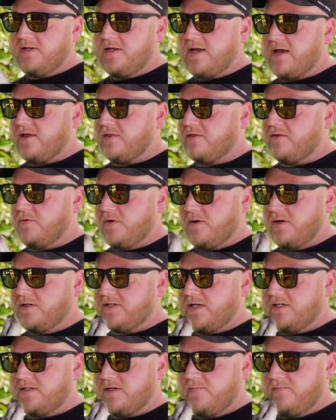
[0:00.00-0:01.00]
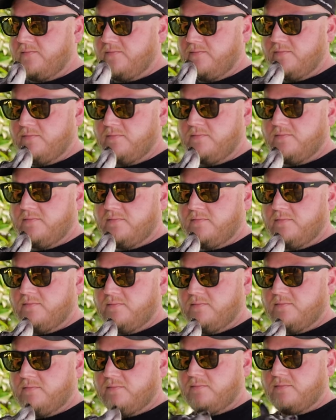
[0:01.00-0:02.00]
to death. You want to say something?
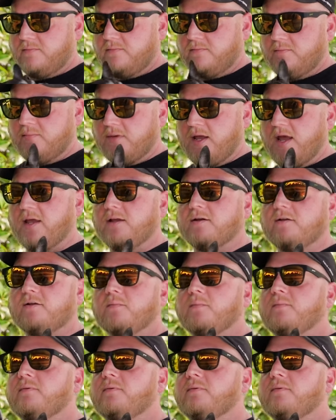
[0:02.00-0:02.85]
Yeah, you little